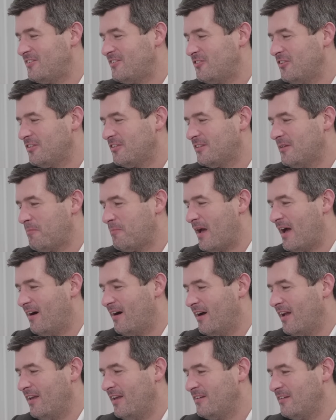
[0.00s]
just
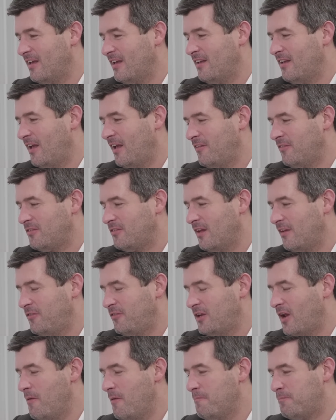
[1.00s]
about
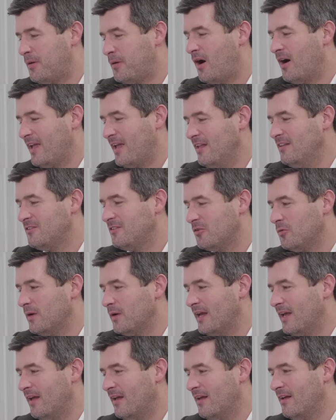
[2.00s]
if you don't buy into
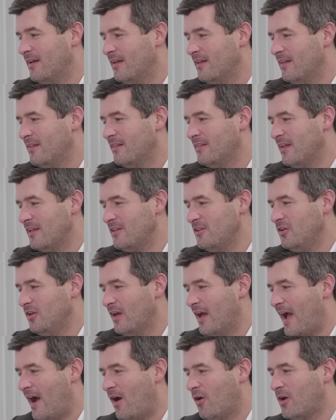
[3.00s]
it, then
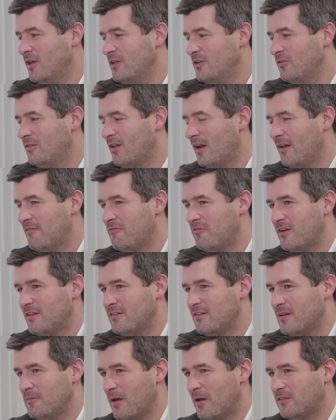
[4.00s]
how can you deliver it
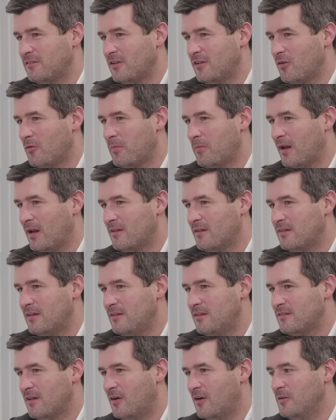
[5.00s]
to the best of your
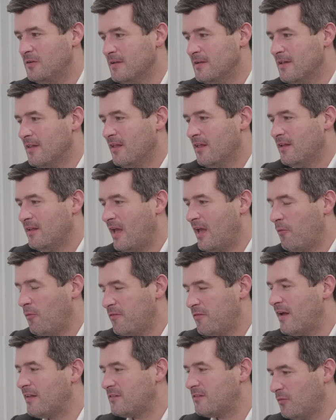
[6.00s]
ability? So, yeah,
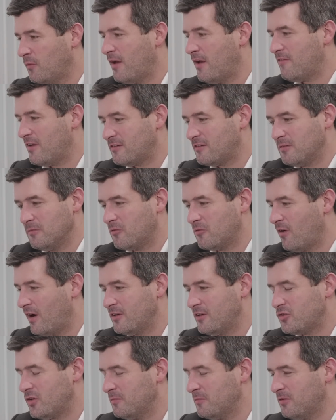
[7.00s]
we have had some
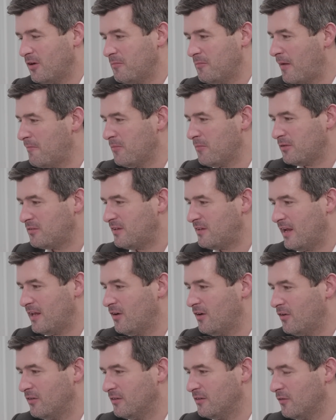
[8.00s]
great trips. I remember
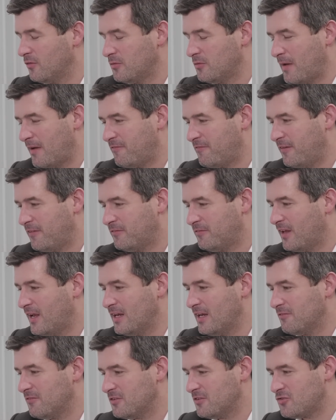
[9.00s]
sitting on, there was about
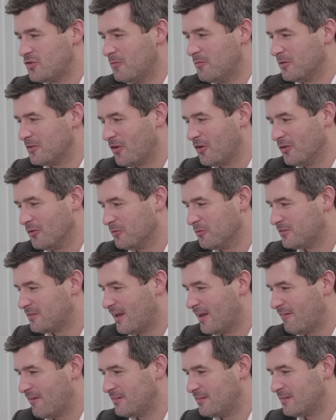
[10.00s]
15 of us, John McDonnell was
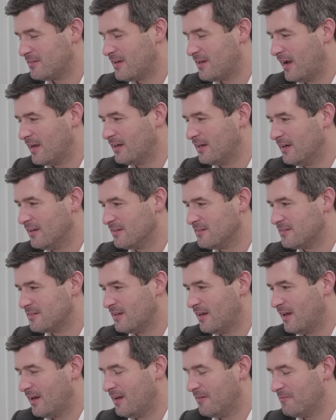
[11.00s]
there entertaining us,
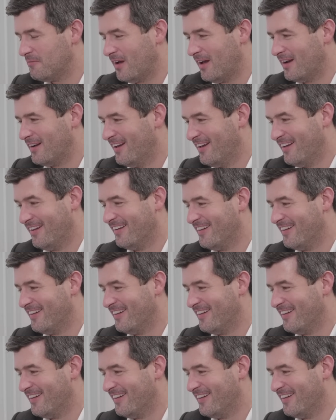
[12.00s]
and